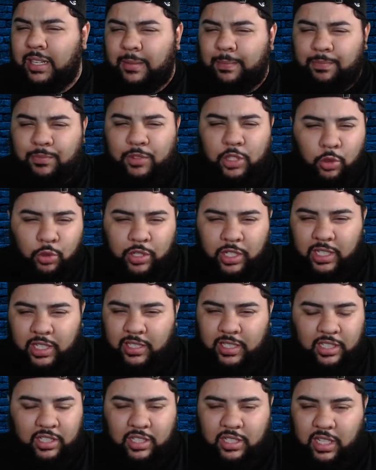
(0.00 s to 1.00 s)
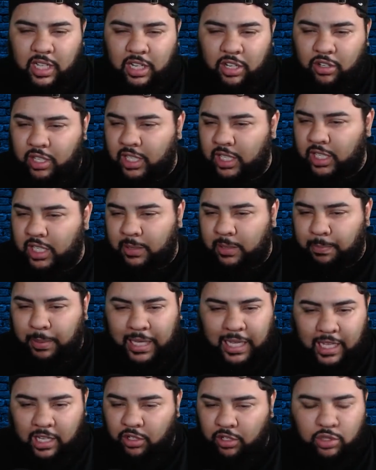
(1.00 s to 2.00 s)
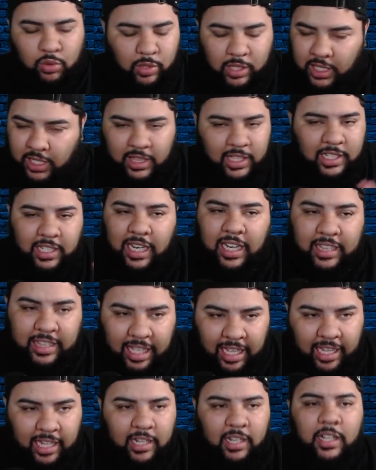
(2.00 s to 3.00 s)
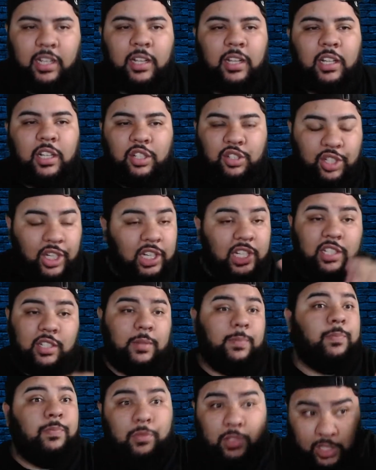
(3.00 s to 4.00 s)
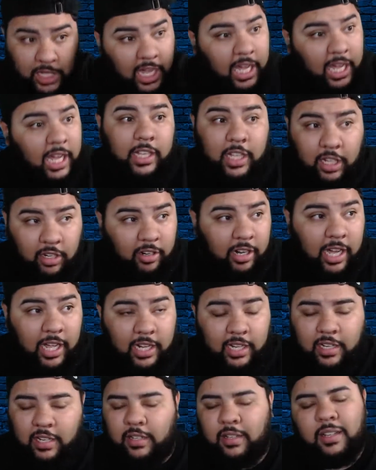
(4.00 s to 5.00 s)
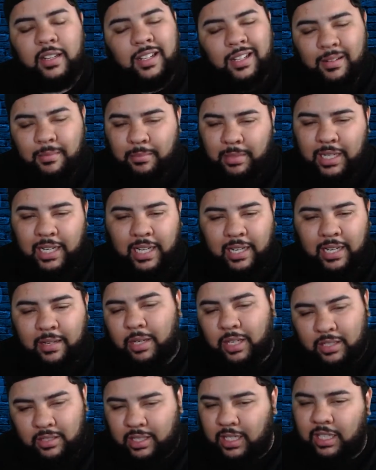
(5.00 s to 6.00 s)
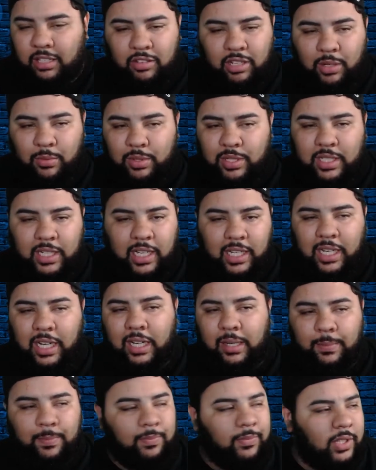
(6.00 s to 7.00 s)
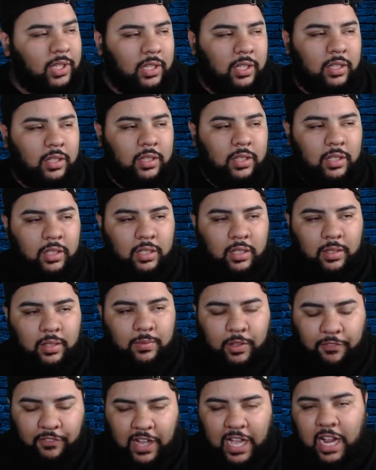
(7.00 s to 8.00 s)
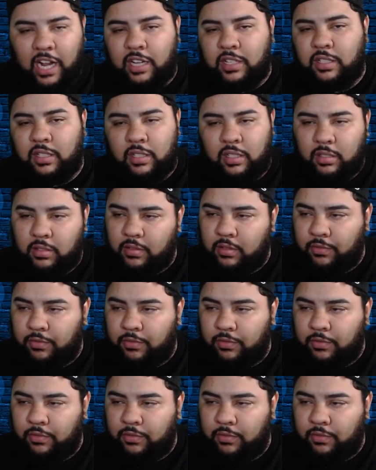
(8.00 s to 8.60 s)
duties. Like, she's not on any panels or anything like that. She's, yeah, get her out of here. But like Marjorie Taylor Greene was saying, like the the the fires in